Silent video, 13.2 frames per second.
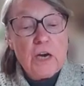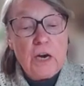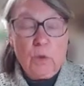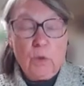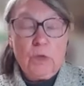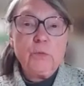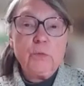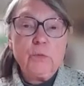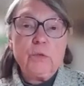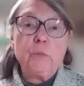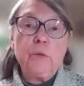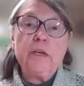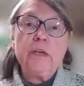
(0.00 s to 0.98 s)
I want to
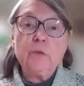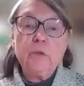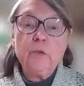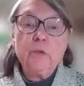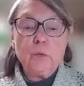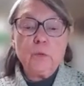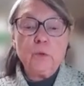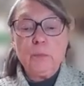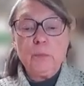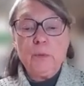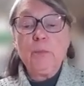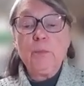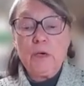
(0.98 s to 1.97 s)
explain how you
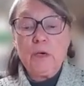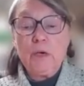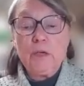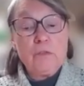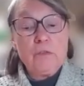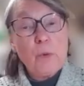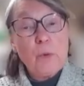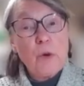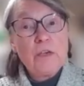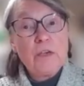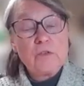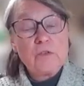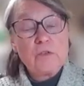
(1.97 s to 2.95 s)
can be a part of this
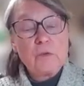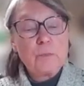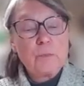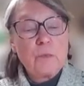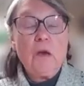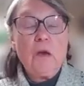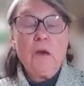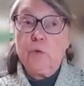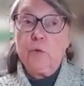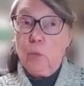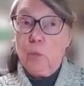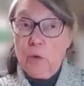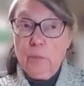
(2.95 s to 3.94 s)
broadcast.
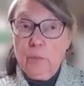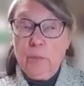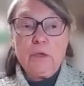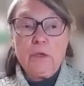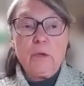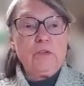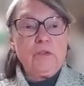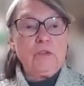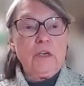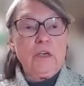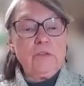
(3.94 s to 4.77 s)
There will be a question and